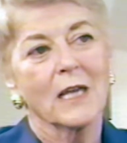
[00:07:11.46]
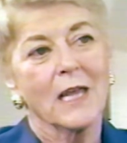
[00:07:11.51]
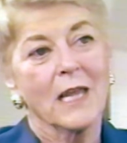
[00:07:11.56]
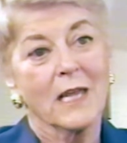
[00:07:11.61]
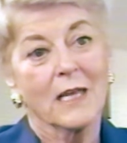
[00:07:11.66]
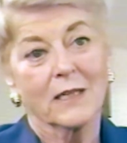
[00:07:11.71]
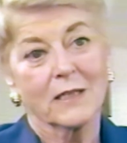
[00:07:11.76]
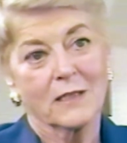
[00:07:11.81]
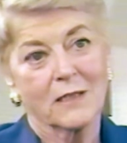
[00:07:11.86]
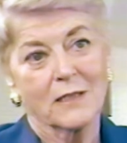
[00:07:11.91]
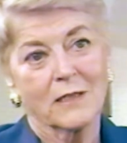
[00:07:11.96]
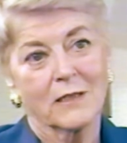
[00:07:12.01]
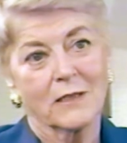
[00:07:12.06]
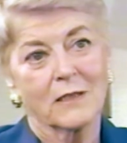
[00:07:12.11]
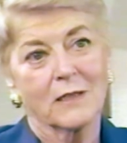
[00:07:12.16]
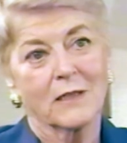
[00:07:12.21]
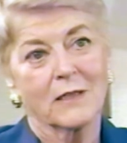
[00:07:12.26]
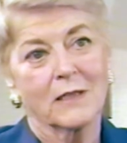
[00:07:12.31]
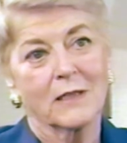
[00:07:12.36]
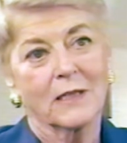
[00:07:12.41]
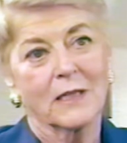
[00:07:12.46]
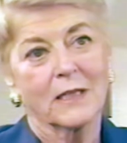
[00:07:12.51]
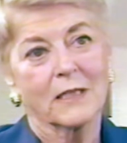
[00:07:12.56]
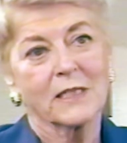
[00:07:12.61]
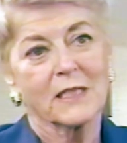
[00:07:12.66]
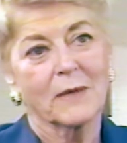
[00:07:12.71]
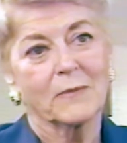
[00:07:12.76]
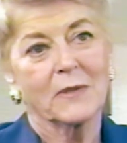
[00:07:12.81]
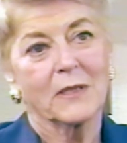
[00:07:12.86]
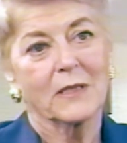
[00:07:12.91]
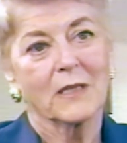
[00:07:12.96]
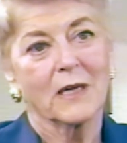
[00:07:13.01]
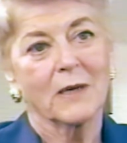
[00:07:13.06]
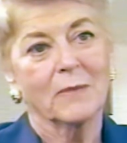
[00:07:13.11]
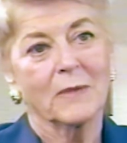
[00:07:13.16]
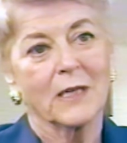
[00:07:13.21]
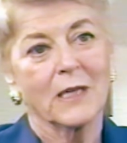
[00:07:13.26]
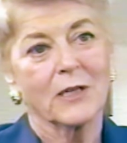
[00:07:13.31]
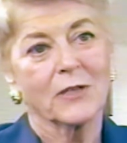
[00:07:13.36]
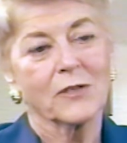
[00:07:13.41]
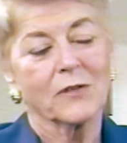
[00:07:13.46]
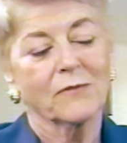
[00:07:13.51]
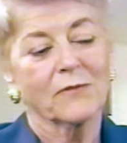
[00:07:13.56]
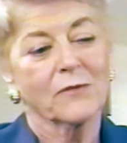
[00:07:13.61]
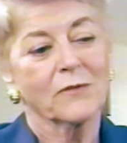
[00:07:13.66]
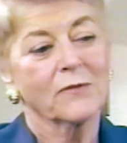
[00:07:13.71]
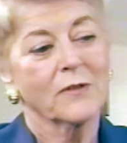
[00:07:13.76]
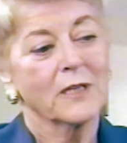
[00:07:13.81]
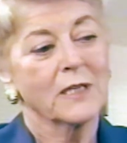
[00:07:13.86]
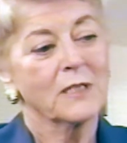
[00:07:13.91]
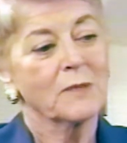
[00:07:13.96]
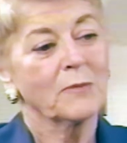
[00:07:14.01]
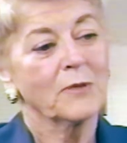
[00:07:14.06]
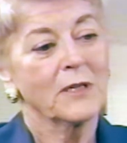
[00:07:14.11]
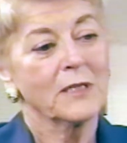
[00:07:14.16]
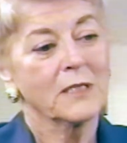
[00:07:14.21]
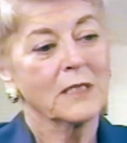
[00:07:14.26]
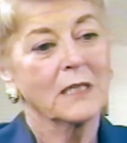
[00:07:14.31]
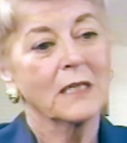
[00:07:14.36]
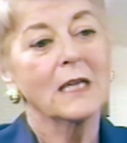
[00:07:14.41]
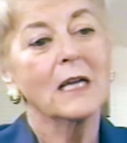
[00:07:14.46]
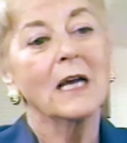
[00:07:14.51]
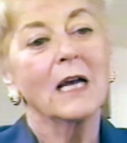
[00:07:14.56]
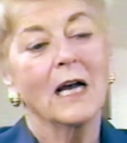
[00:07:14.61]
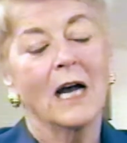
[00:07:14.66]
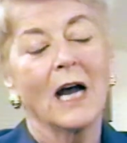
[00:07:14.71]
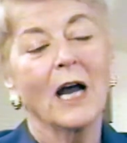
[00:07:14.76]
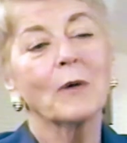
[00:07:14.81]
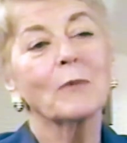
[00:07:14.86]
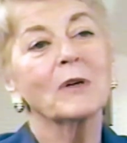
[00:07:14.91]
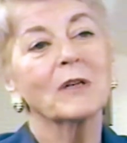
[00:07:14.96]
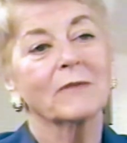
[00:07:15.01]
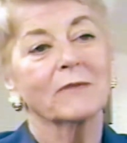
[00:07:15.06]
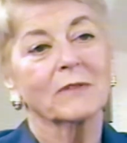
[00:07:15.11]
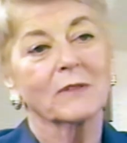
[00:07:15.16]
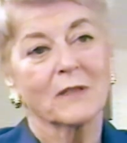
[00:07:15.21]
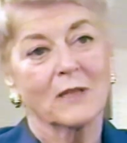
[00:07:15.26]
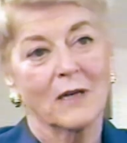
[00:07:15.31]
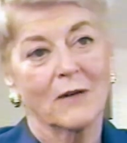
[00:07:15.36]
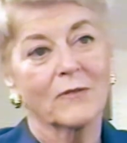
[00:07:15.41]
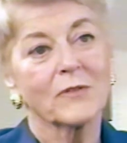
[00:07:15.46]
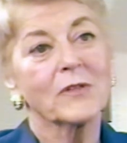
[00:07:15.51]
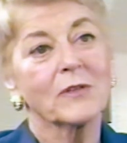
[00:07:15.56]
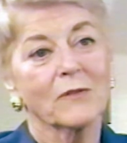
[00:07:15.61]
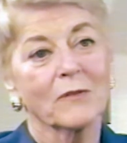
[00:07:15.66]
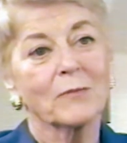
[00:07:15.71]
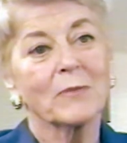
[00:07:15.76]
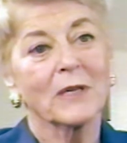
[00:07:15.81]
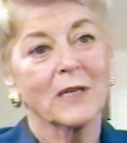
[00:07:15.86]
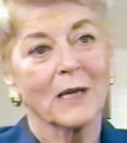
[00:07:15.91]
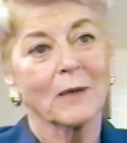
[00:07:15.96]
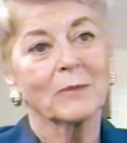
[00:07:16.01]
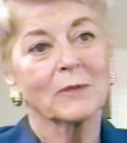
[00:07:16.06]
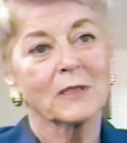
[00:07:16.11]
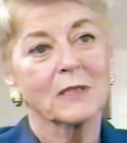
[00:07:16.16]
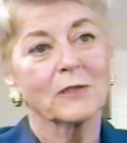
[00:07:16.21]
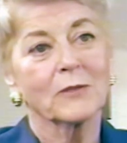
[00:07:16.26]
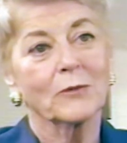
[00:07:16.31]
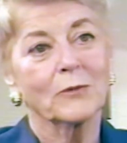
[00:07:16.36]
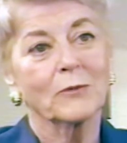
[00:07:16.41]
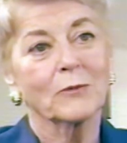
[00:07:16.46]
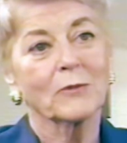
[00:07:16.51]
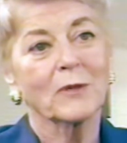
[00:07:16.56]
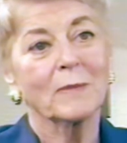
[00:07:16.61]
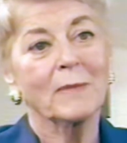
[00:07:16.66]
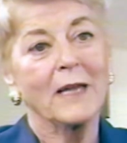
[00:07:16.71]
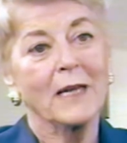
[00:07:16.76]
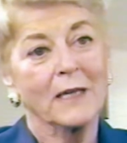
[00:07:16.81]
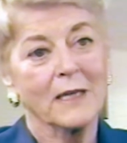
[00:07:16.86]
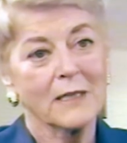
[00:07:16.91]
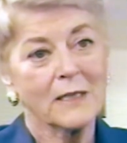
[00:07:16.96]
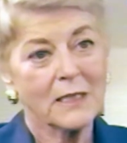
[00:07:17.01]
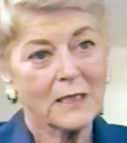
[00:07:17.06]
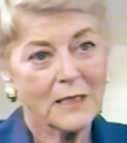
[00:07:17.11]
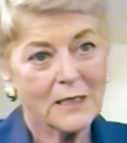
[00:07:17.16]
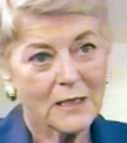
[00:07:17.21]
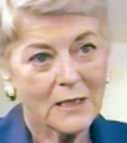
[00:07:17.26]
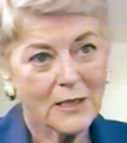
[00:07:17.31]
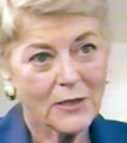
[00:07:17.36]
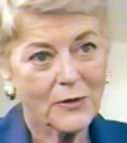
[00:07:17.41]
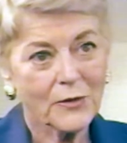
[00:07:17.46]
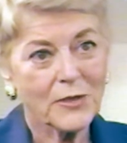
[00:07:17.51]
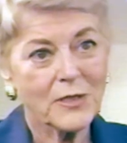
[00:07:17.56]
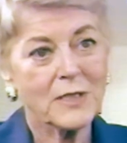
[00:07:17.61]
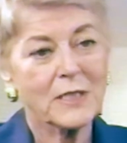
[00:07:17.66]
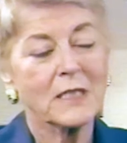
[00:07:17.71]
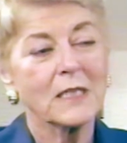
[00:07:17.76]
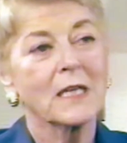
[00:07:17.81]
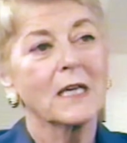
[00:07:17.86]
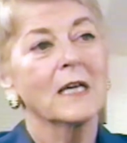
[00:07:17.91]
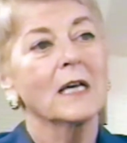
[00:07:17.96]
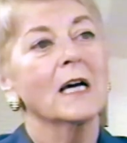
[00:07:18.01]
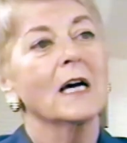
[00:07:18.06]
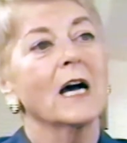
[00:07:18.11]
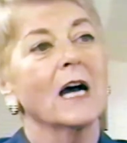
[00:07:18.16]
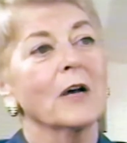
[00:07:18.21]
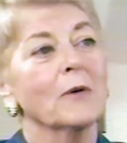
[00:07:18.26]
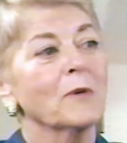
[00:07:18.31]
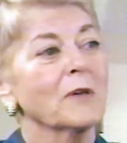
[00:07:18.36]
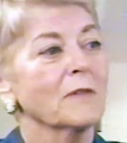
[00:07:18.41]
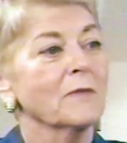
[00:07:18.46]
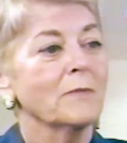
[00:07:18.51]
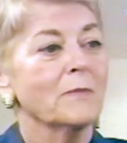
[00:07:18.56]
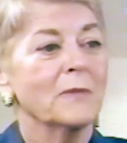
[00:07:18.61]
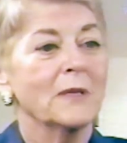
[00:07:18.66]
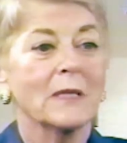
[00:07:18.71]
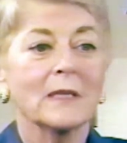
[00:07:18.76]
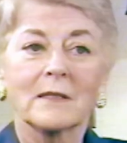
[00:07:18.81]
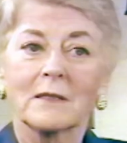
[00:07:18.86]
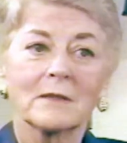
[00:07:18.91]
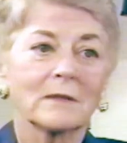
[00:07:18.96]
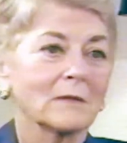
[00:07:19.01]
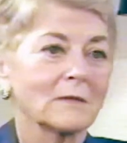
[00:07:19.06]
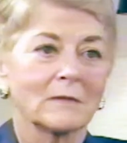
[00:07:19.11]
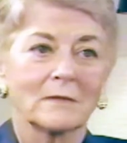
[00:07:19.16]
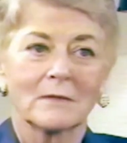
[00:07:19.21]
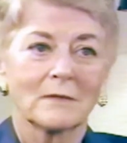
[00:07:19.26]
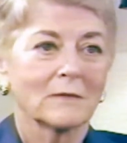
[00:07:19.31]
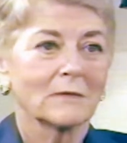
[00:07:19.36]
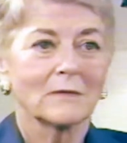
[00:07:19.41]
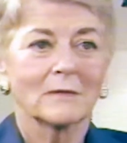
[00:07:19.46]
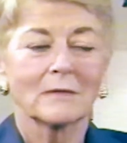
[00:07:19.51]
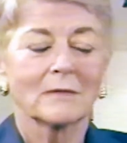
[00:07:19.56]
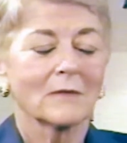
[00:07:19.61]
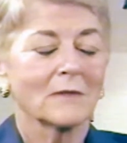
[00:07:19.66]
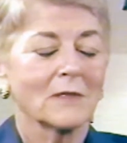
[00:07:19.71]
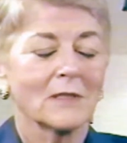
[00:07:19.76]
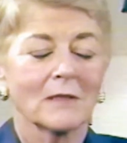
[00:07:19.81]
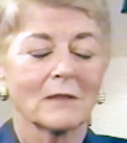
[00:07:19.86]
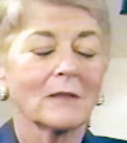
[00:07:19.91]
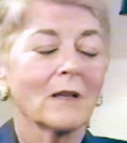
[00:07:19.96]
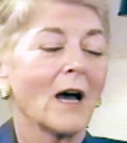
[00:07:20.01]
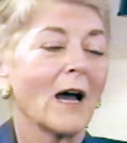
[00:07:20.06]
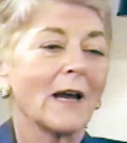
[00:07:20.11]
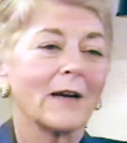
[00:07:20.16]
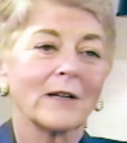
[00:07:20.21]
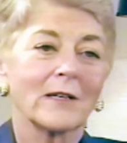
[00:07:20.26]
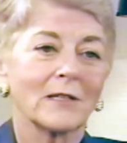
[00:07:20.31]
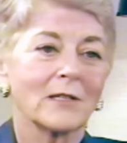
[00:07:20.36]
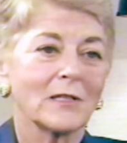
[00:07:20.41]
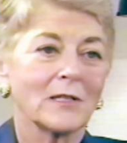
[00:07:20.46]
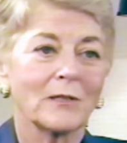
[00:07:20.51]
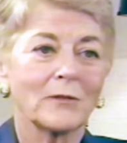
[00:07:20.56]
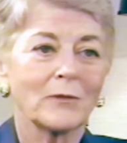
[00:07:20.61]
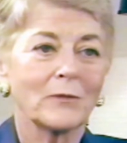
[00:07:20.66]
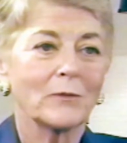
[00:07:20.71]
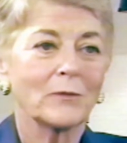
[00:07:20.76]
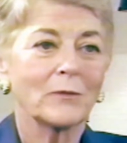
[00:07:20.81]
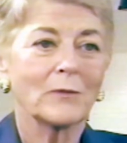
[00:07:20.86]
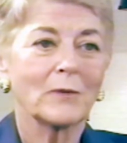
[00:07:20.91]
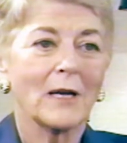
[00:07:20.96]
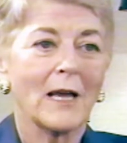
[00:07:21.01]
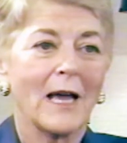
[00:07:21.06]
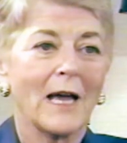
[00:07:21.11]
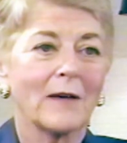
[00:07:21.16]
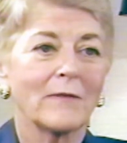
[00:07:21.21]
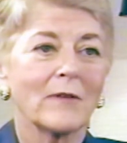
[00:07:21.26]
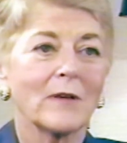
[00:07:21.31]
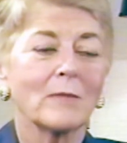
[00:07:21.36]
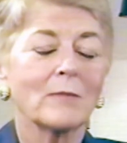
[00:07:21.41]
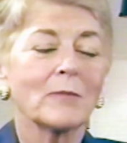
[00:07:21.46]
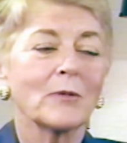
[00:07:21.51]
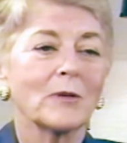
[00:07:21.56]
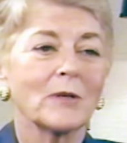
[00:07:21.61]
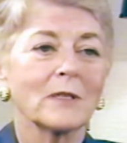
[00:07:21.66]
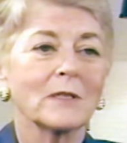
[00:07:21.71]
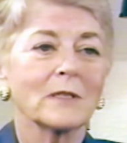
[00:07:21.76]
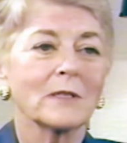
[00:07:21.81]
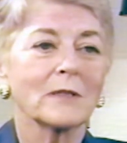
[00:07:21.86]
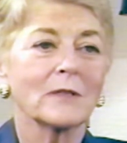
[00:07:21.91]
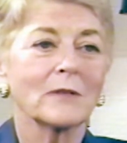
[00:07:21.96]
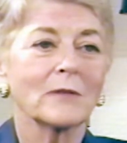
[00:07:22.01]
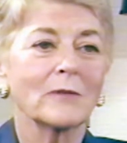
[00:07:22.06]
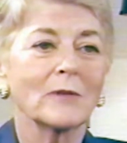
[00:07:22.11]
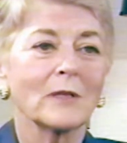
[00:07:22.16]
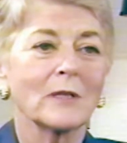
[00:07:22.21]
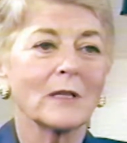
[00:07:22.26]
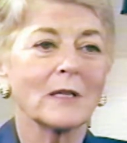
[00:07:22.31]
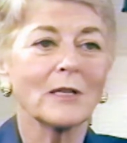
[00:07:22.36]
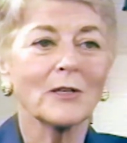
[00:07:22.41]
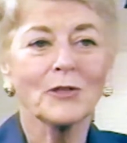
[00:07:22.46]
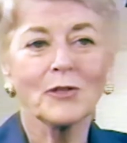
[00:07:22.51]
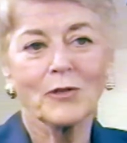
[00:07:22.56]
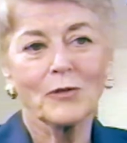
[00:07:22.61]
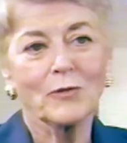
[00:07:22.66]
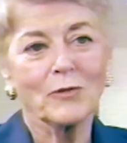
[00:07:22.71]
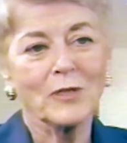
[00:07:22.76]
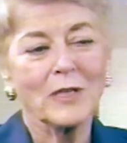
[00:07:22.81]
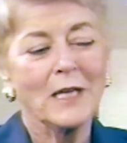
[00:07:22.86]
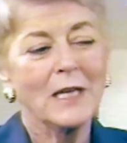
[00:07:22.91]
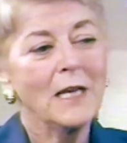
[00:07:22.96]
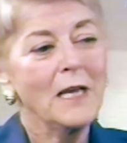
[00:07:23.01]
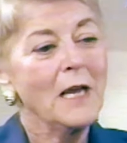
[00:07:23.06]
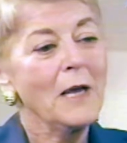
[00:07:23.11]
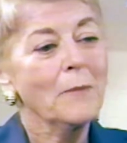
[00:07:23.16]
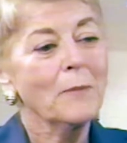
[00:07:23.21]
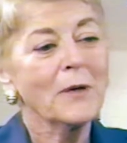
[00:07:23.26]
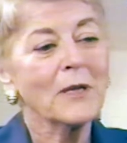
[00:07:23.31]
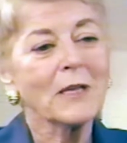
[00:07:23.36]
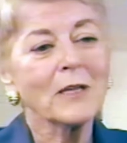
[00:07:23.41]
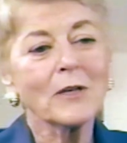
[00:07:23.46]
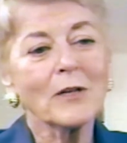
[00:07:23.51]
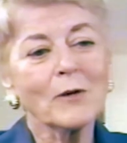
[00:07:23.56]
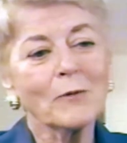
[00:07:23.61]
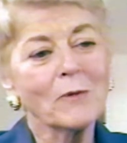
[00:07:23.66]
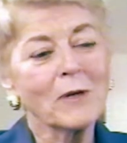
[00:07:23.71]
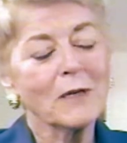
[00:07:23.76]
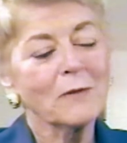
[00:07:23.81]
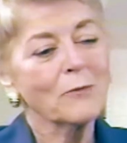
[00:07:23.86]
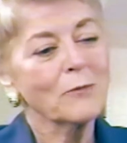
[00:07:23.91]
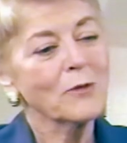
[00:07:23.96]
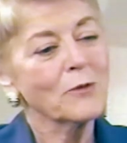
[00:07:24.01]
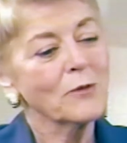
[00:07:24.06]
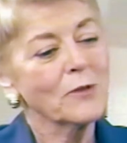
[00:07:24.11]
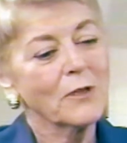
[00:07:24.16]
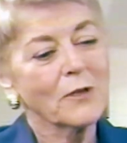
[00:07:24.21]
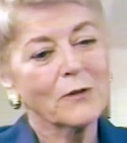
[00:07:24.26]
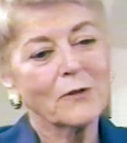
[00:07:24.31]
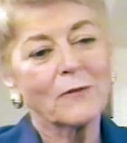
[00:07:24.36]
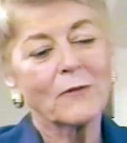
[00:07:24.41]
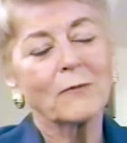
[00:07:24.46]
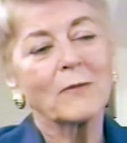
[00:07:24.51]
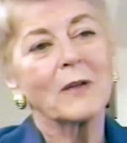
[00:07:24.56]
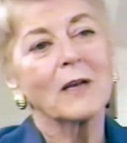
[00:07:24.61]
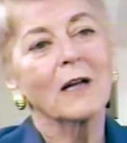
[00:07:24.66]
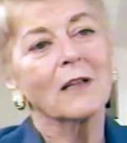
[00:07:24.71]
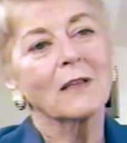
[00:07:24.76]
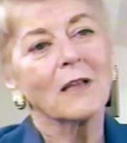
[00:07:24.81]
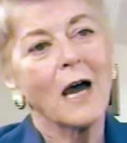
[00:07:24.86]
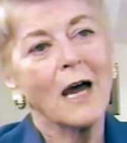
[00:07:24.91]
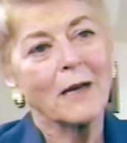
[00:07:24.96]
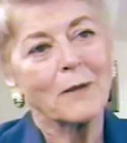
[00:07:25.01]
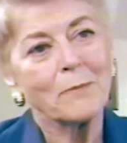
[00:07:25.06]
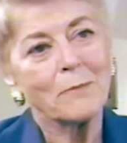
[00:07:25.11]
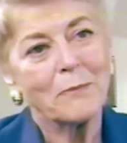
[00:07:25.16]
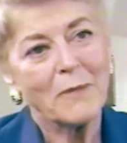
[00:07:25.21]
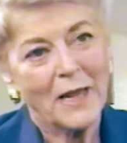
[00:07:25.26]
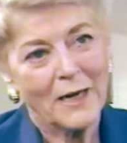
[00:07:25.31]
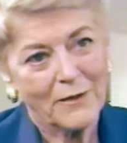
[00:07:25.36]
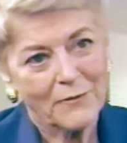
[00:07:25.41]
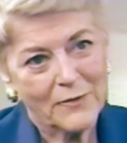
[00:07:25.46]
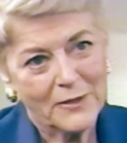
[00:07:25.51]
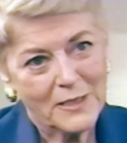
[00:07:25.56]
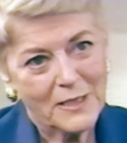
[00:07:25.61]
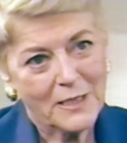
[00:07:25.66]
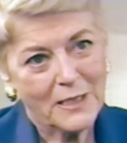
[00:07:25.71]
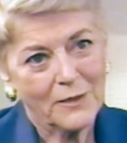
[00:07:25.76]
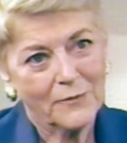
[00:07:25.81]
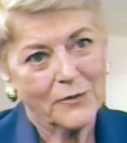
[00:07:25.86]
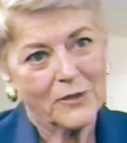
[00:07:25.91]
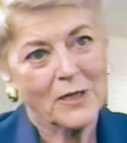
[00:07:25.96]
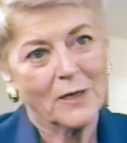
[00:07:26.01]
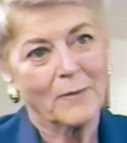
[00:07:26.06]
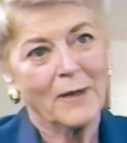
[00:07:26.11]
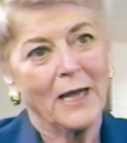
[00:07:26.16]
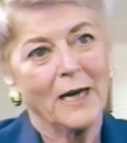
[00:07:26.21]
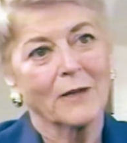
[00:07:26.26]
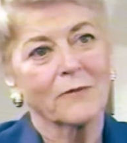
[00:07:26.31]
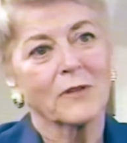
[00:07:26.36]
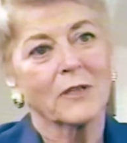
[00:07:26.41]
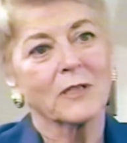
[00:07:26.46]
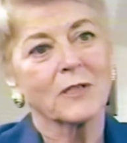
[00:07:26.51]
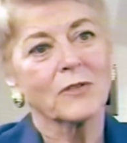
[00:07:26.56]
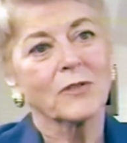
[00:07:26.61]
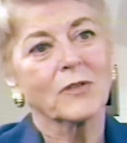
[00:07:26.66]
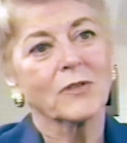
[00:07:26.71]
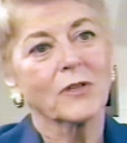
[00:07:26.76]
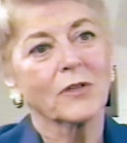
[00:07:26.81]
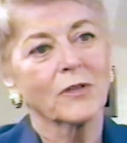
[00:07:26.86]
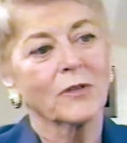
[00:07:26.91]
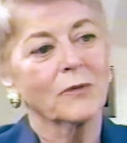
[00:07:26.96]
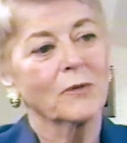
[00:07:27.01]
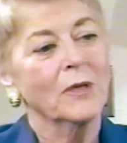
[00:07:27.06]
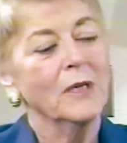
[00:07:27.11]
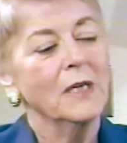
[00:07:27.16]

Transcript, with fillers: and uh, accept the nomination for vice president. I would have loved to have been able to remain in the Congress. I would have been delighted to have input into the issues. Right. But you know what, Ruth, there are a lot of benefits that have come out of this too.